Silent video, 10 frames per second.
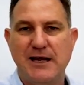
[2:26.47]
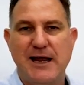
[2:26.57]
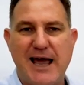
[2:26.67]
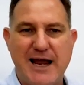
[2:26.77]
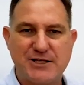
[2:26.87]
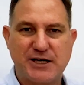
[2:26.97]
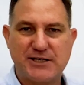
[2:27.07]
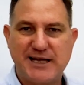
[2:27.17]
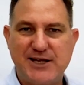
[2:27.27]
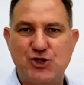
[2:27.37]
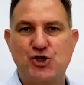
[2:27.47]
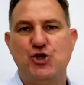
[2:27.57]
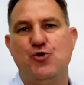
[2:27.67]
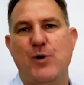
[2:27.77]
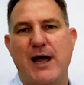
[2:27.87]
and it's going to take
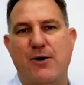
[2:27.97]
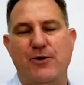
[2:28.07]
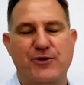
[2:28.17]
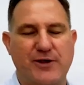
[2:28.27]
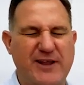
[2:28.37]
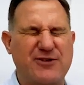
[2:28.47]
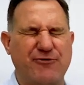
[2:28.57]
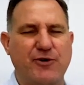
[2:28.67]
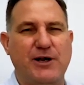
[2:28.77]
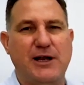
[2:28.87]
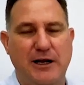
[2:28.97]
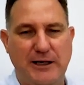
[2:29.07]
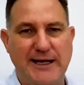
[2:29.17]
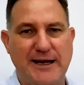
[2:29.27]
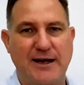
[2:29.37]
2 hours. So that's a very
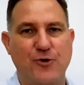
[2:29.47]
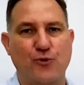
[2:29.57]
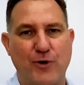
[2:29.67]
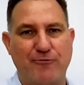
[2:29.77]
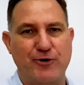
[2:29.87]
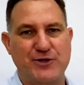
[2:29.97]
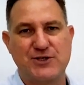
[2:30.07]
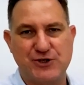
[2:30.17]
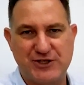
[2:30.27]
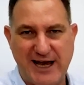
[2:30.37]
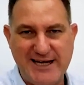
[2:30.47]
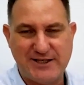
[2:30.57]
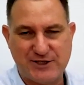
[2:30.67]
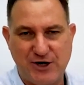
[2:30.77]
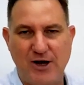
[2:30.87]
clear reference to date,
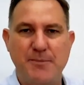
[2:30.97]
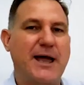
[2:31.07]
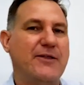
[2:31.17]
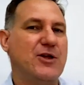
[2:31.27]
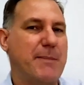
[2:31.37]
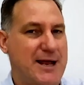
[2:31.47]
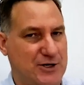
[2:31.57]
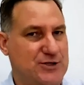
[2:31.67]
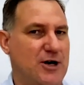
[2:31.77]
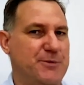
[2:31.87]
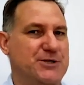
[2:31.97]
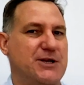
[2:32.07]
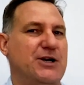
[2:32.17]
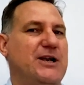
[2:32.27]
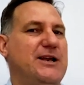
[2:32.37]
time, and the amount of time it's
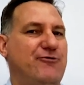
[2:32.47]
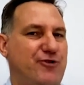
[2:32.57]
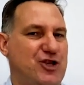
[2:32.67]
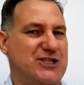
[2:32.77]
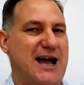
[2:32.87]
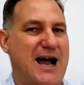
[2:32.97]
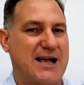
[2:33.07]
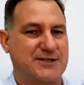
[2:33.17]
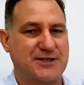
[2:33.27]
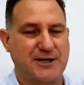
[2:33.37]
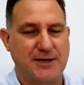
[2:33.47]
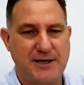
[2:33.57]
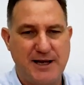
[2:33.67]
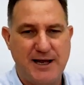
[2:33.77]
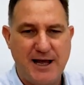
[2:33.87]
going to need for the task.
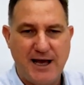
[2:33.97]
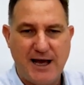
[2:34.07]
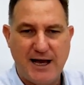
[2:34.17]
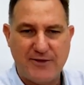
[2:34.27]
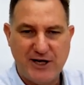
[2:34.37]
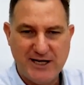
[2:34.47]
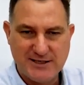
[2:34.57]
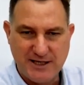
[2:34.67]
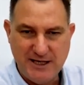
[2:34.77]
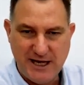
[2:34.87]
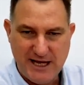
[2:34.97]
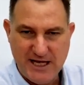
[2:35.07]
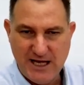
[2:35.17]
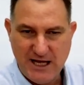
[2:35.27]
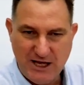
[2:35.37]
The next thing
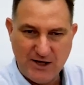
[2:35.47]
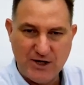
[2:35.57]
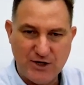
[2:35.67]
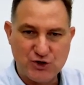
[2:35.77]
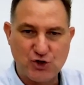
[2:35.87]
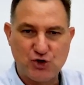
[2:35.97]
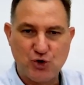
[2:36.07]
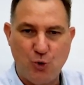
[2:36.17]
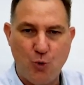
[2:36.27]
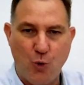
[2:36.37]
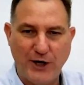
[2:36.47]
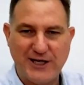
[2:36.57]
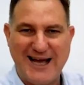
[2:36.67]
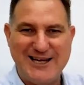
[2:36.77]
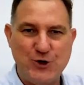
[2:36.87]
is, what
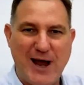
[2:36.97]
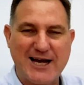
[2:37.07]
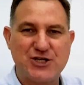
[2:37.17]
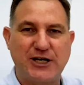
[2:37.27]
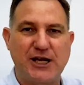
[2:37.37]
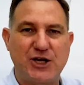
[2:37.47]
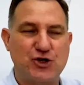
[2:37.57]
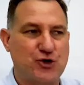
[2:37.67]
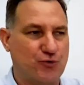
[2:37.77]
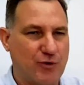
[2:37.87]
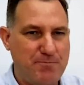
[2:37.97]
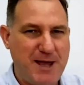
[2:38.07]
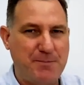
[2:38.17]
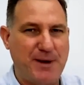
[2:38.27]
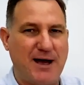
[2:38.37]
are you actually going to do?
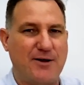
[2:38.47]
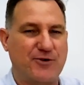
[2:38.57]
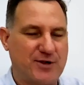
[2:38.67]
Remember,